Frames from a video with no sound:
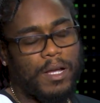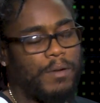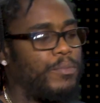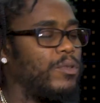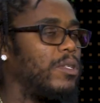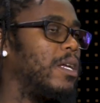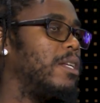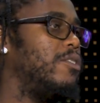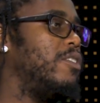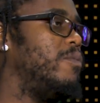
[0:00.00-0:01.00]
and put it
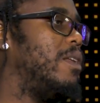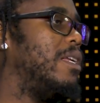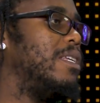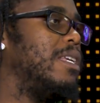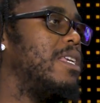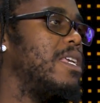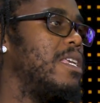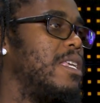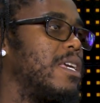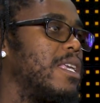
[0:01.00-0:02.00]
at 3 million,
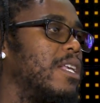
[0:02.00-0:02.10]
you